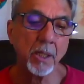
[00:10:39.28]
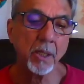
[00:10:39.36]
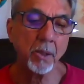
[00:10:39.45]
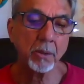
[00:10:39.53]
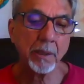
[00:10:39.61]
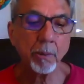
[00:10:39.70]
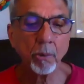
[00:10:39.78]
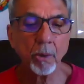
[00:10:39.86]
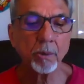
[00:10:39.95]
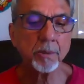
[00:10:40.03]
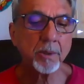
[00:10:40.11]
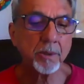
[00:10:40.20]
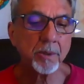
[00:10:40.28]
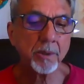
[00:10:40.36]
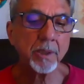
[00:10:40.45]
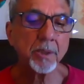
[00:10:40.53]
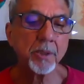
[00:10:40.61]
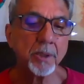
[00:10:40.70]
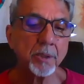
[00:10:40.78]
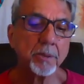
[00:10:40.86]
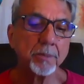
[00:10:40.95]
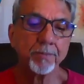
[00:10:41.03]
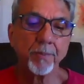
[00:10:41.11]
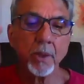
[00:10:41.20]
or download these
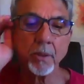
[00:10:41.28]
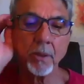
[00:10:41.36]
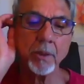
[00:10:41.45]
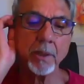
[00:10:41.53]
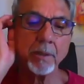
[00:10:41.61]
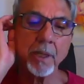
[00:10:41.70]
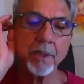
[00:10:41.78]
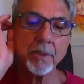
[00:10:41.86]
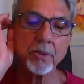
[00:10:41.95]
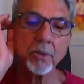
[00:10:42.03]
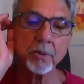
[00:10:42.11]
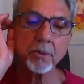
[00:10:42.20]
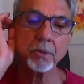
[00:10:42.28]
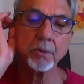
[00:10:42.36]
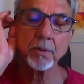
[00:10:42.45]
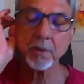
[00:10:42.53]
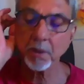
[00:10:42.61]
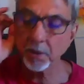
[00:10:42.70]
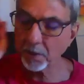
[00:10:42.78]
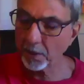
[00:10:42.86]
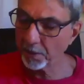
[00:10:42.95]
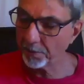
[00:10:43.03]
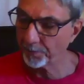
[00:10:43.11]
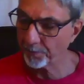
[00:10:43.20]
teachings, it does so through
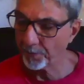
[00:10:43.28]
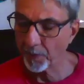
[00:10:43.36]
certain